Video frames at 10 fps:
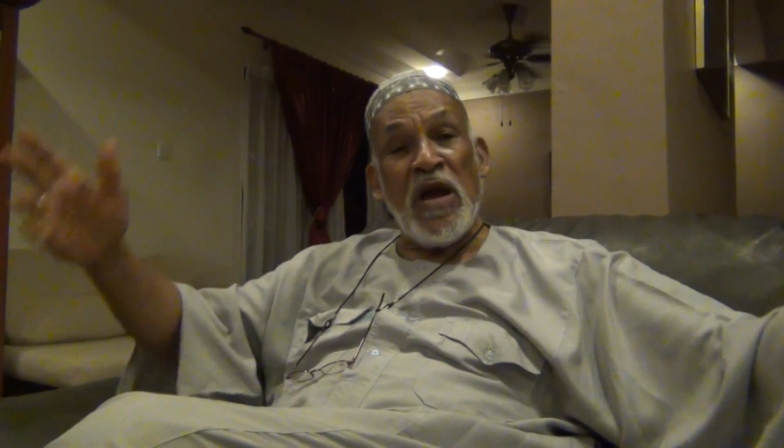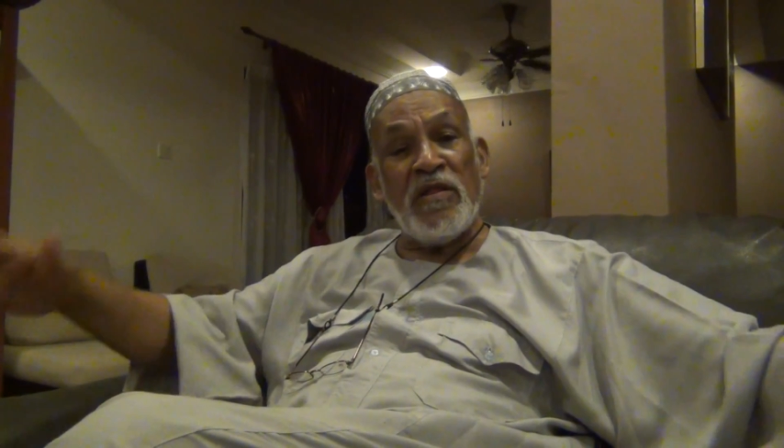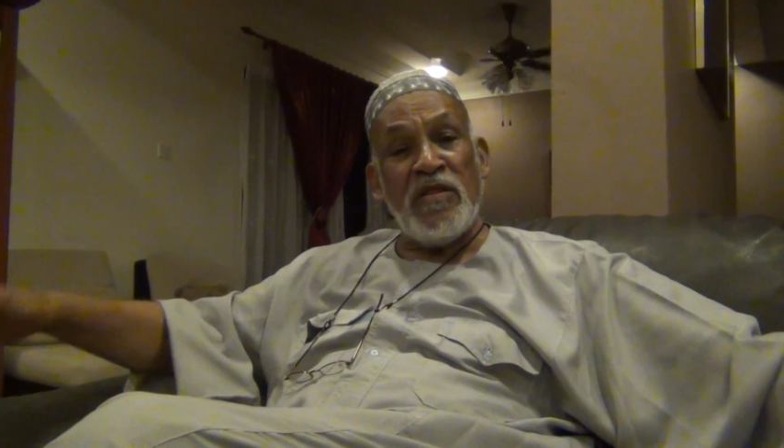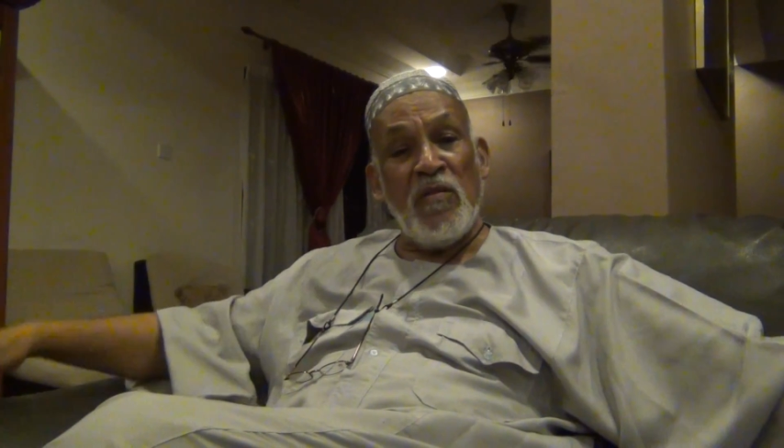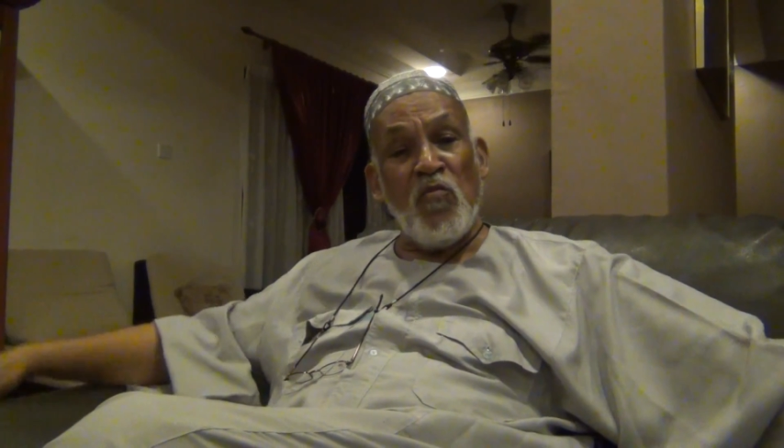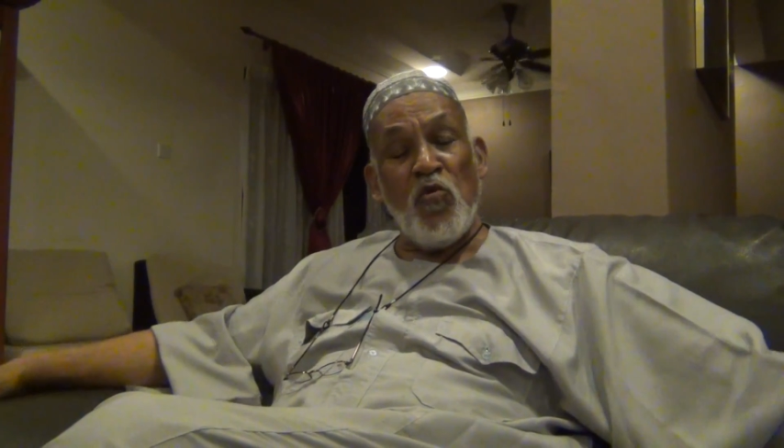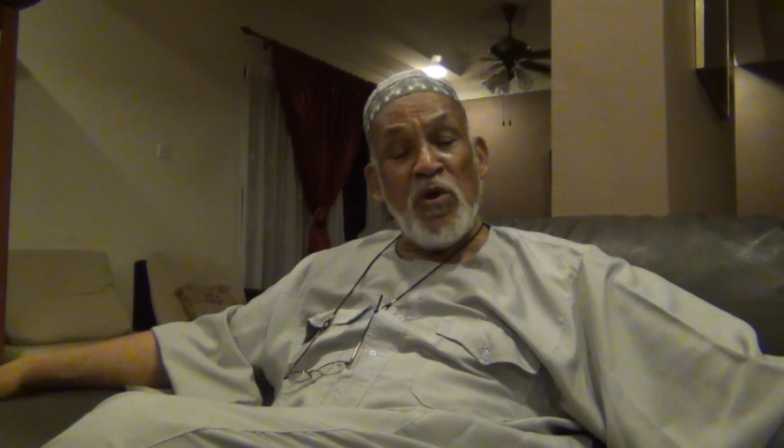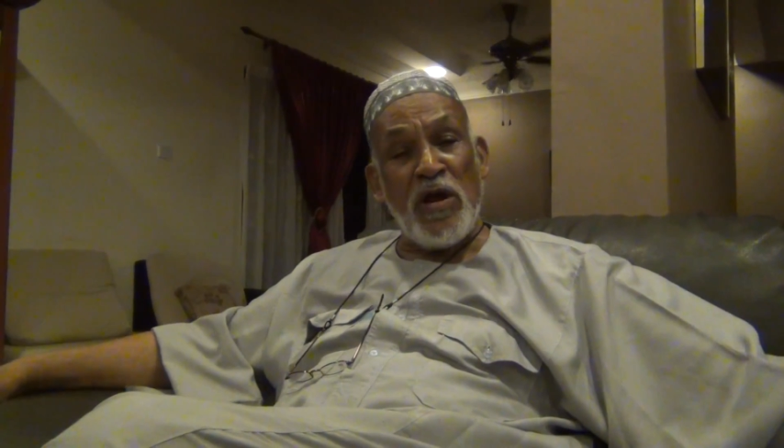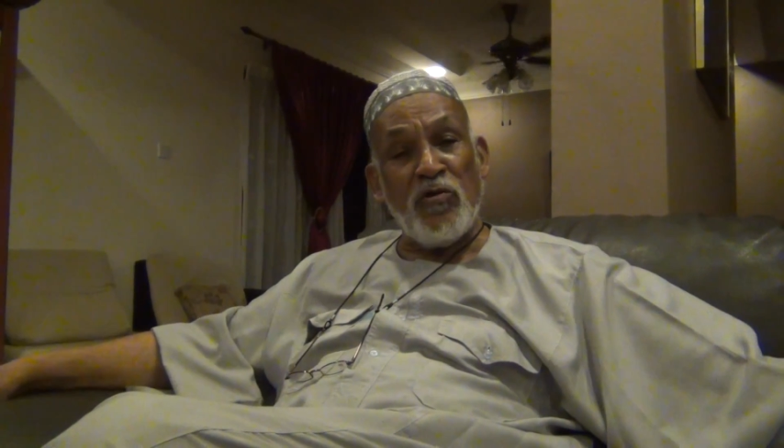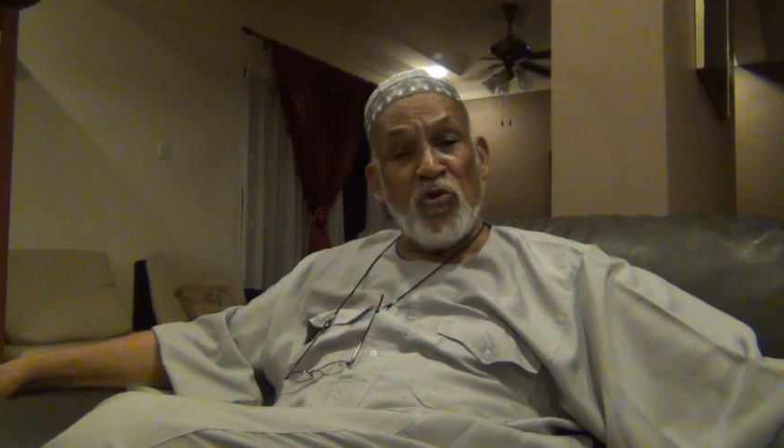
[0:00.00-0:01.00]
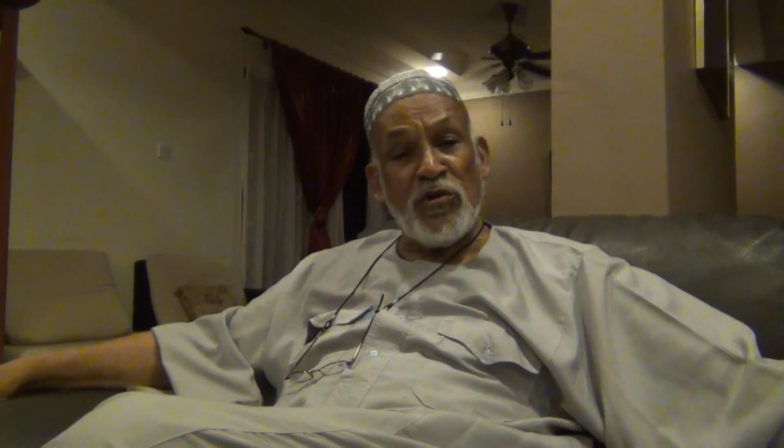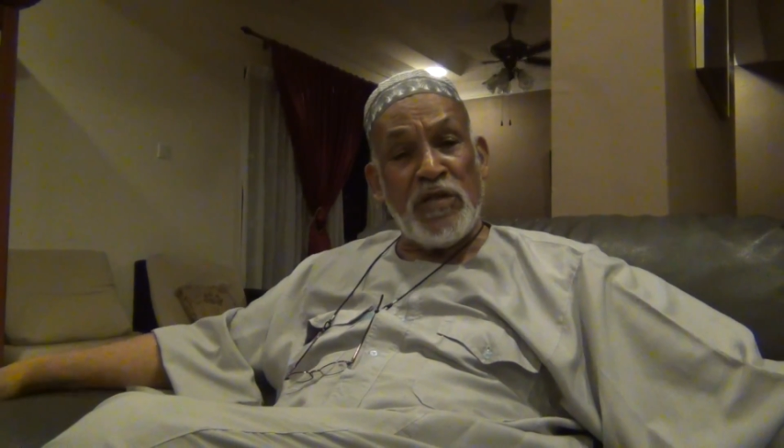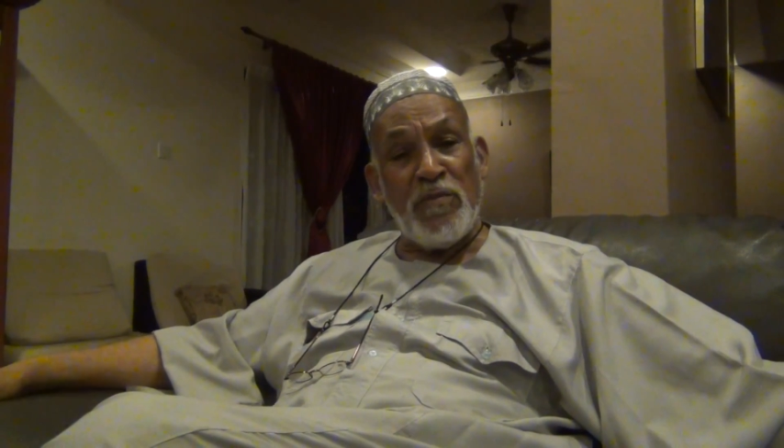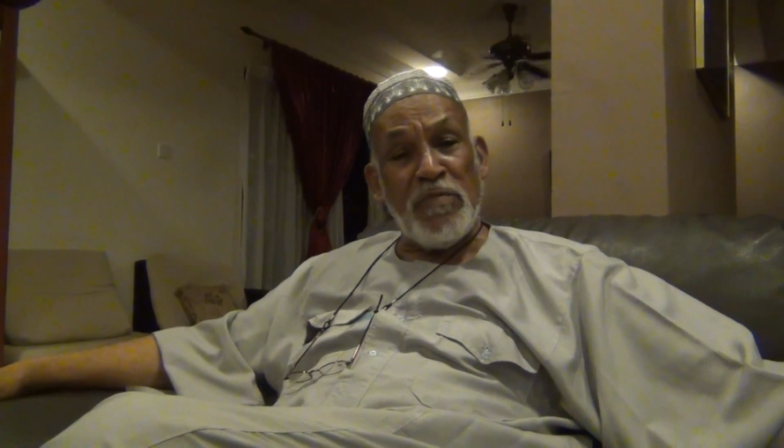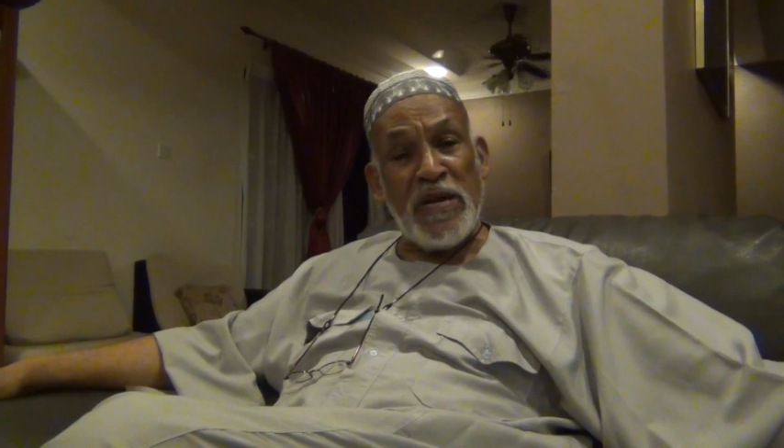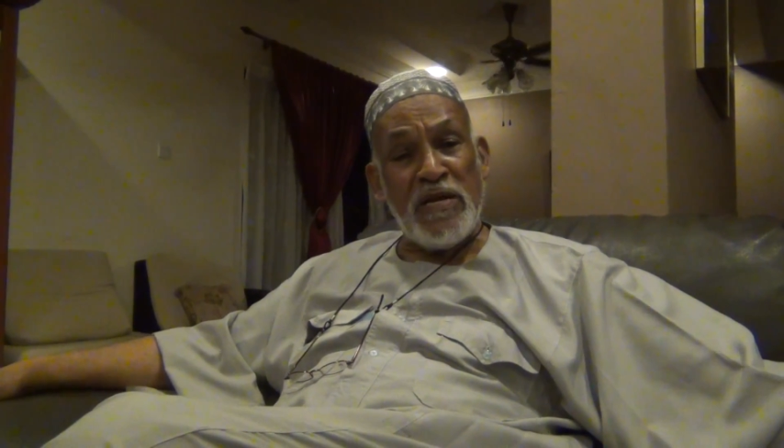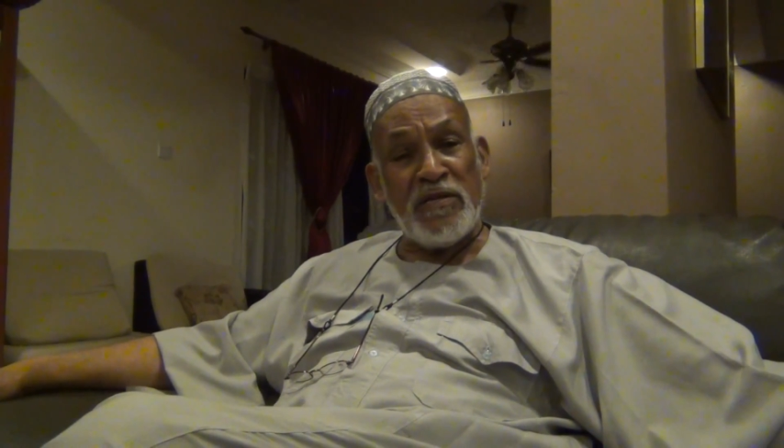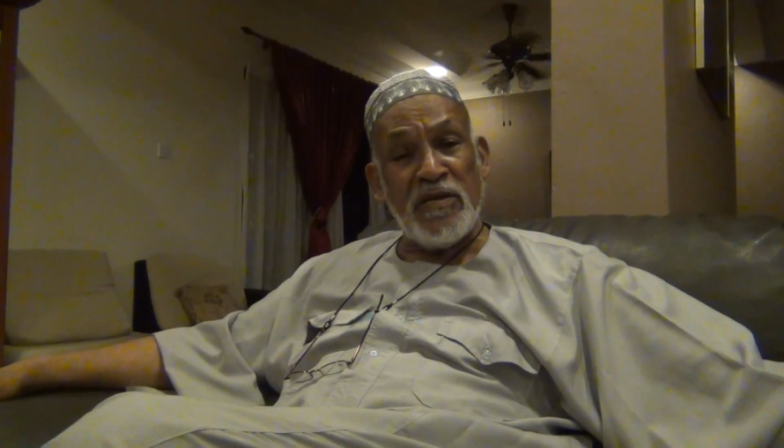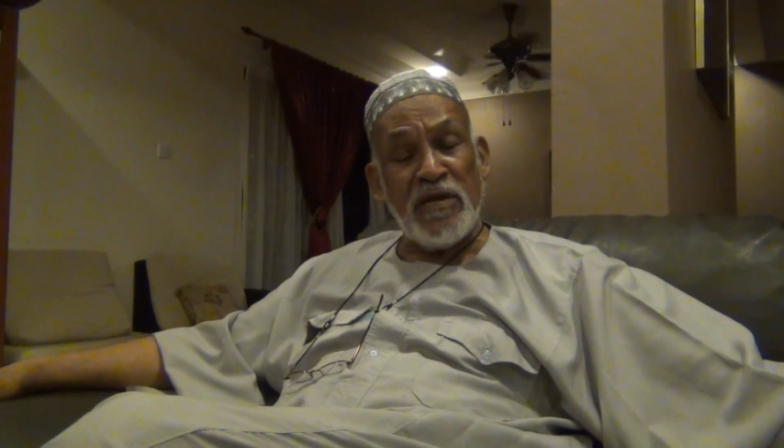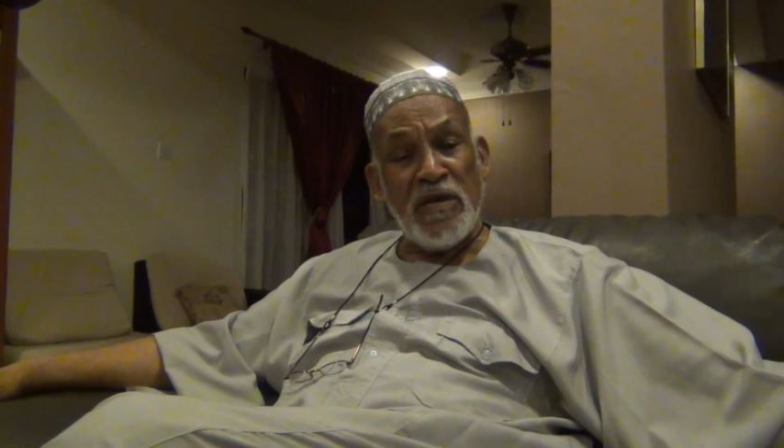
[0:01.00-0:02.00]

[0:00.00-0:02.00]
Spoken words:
at the moon and contemplating